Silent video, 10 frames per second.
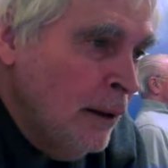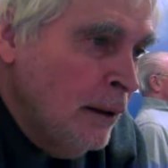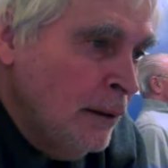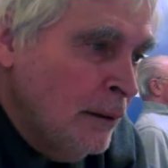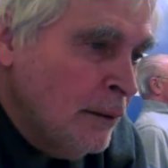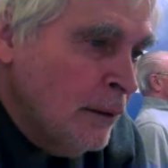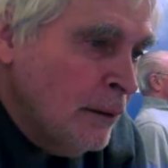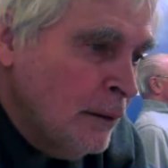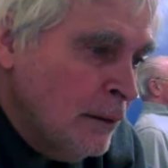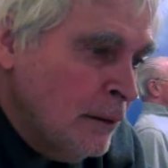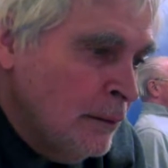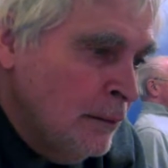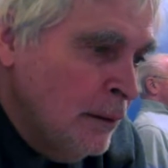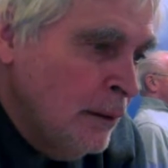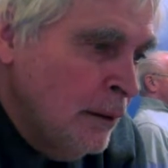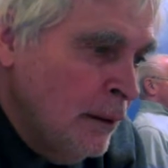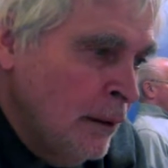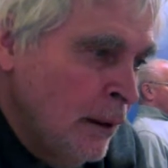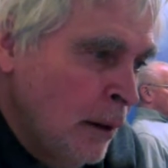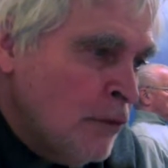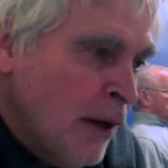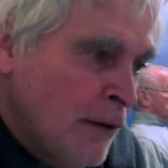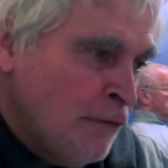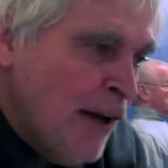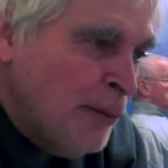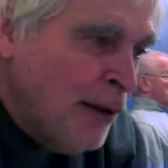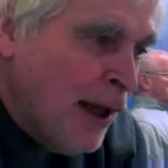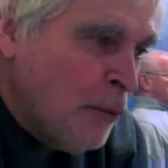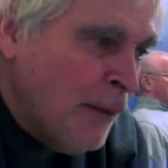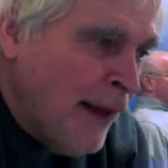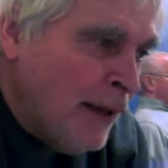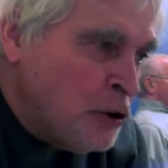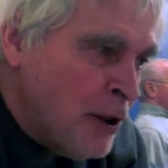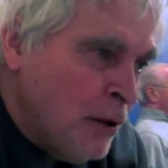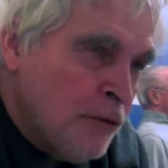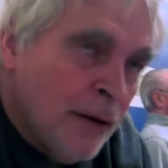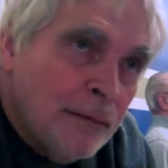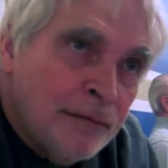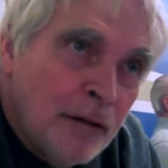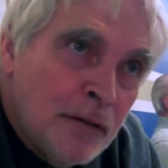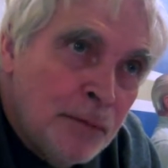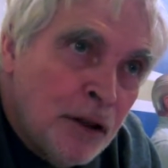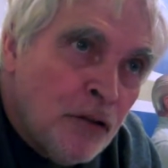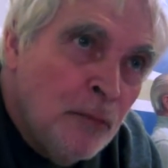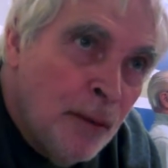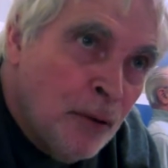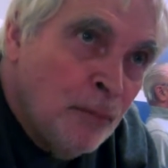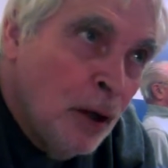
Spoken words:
And it was kind of family-like when they had chairs out front, because I remember